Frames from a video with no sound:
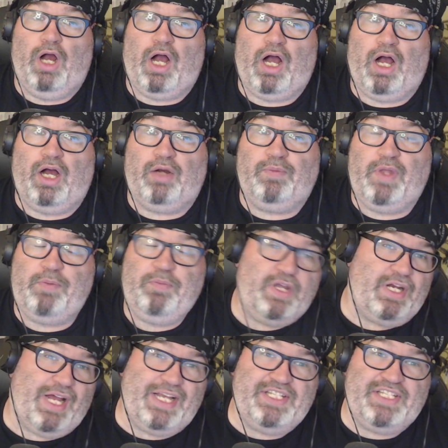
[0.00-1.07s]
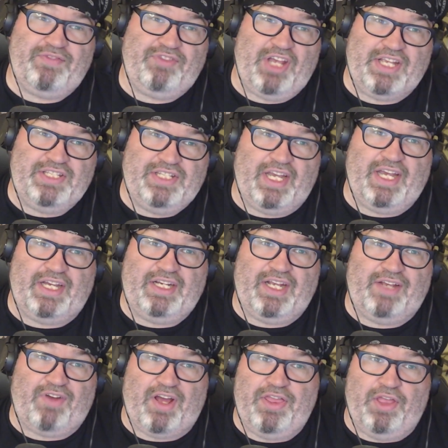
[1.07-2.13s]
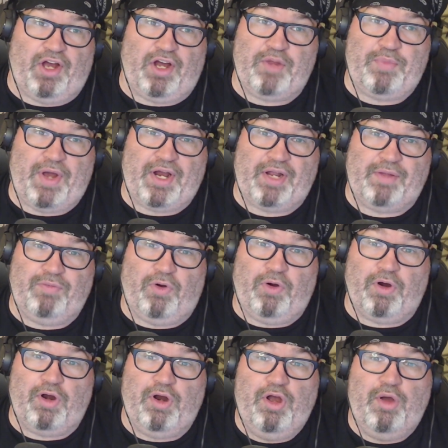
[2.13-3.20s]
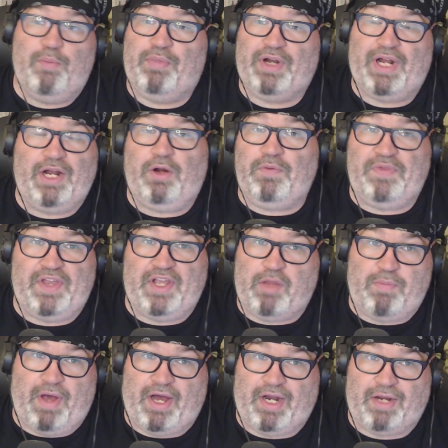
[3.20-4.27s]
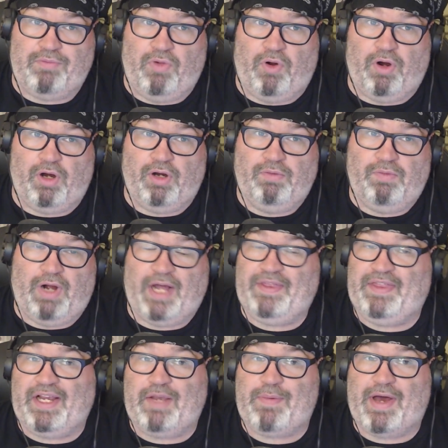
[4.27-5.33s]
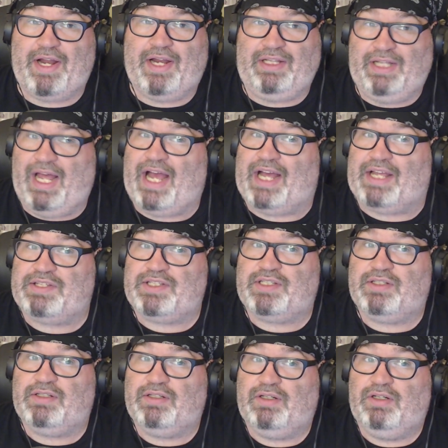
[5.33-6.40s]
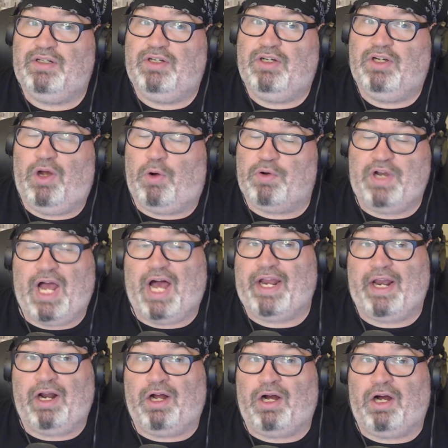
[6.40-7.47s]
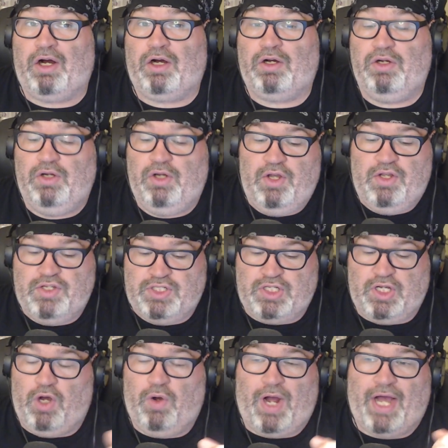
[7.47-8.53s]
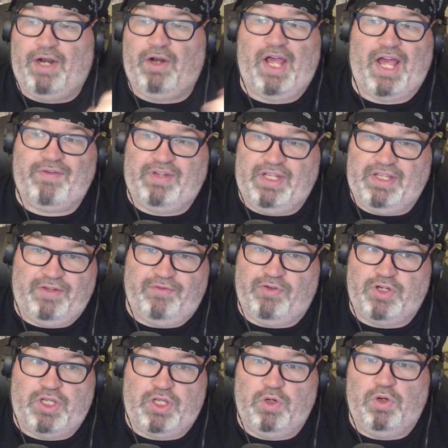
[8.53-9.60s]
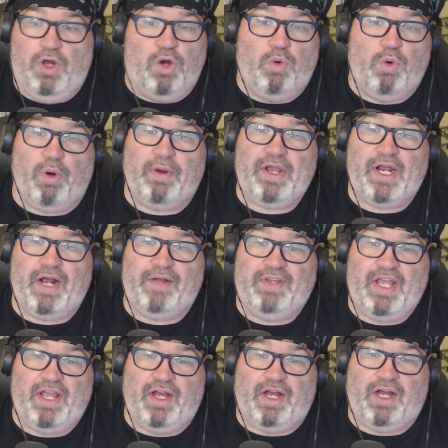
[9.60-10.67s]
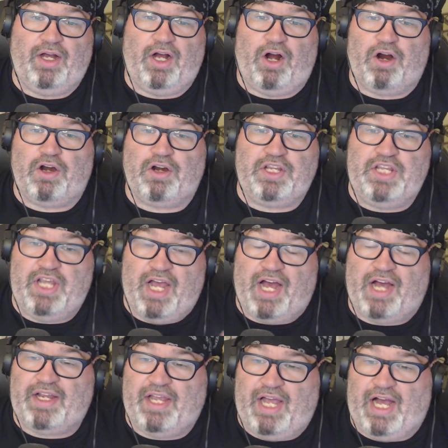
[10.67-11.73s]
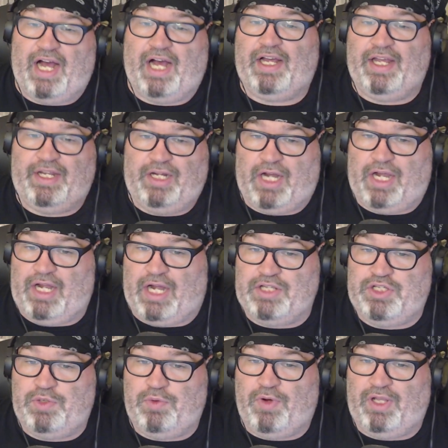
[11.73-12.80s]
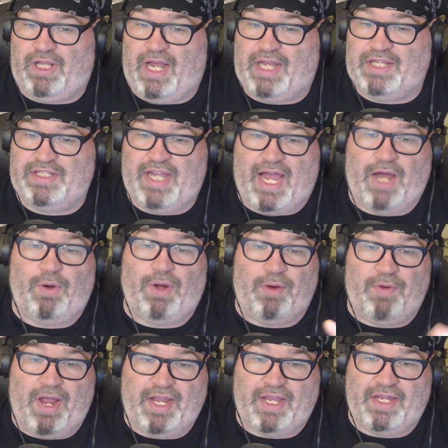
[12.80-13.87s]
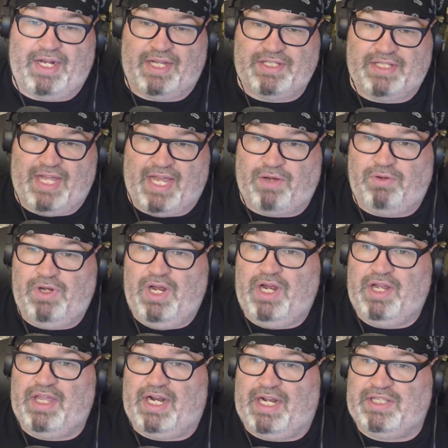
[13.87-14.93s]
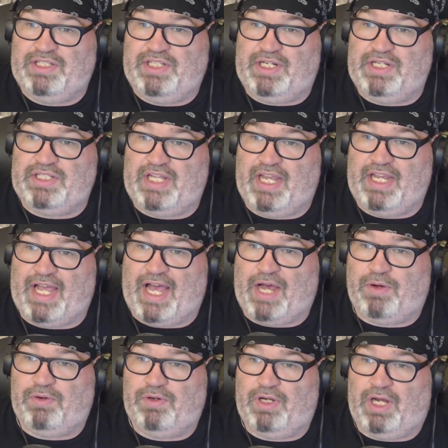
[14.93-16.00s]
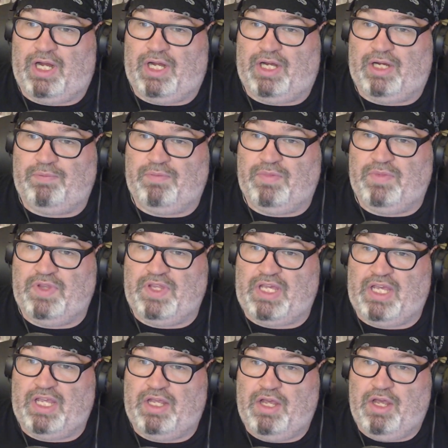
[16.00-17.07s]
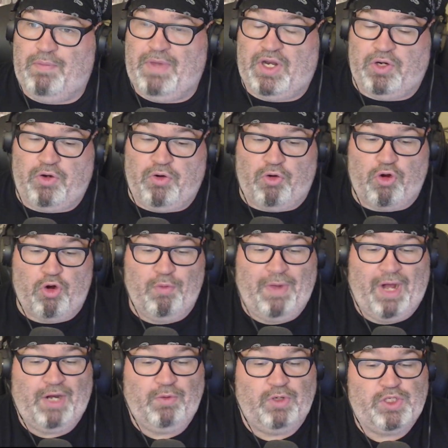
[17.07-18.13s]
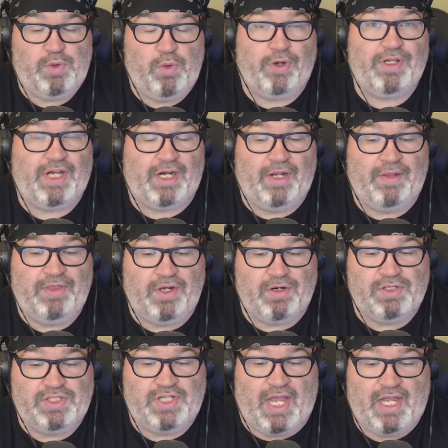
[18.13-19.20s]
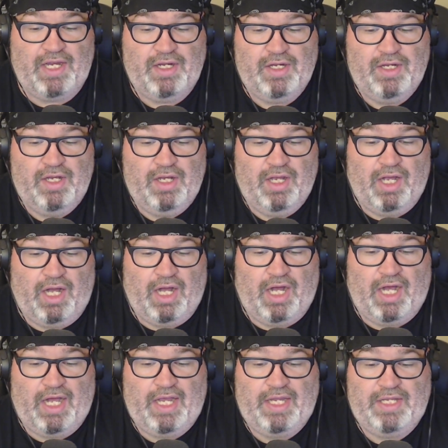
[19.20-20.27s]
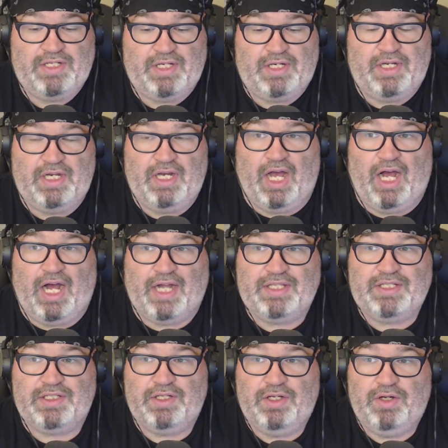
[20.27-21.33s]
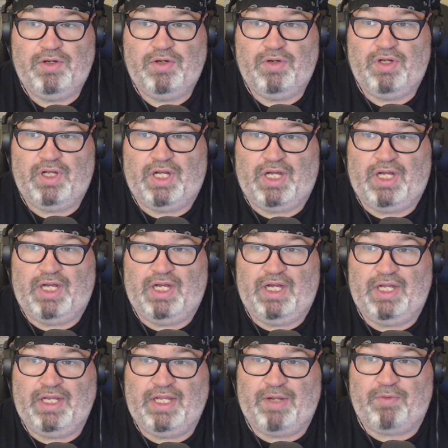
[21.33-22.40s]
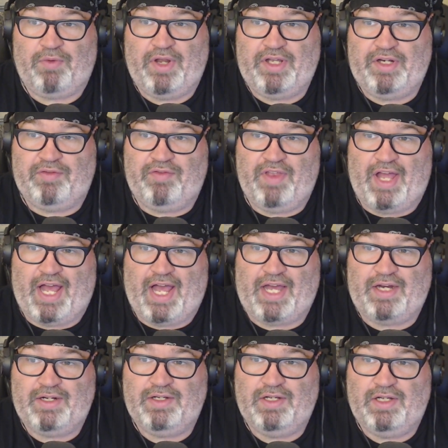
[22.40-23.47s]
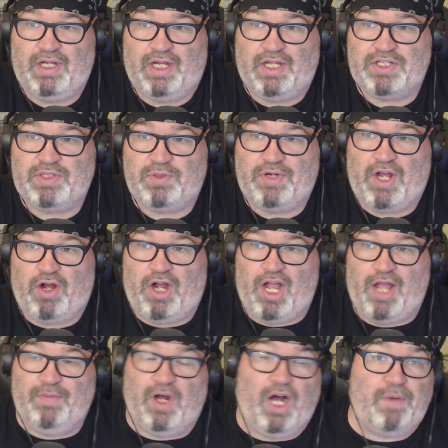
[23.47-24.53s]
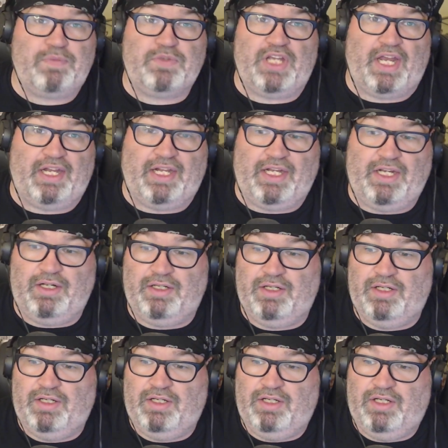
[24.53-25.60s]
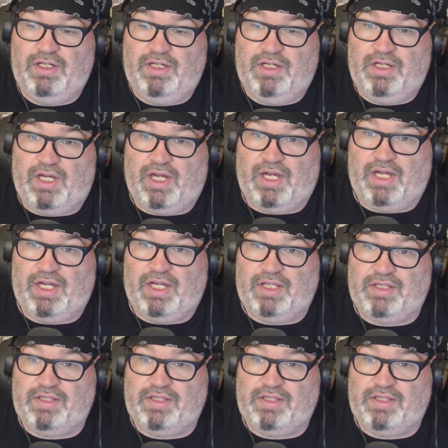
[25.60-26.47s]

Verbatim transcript: Um, it'd be nice if they did, if I thought about it more, but I don't think about it more. I think about it less or not at all. So I don't have anything for you. Working on the uh, R-GyaGya, and I, I, do realize now, I recognize now that I didn't take out um, the Metal Gurumon, which we worked on on Thursday. I did not uh, get rid of that. Uh, so now I am updating uh,